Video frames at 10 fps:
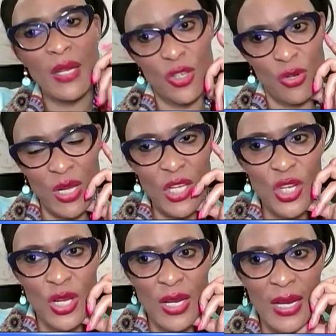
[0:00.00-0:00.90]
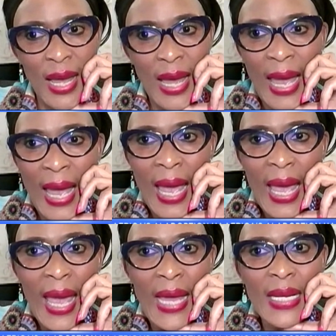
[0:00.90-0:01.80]
penetration.
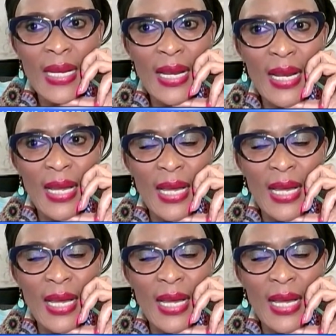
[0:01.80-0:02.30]
And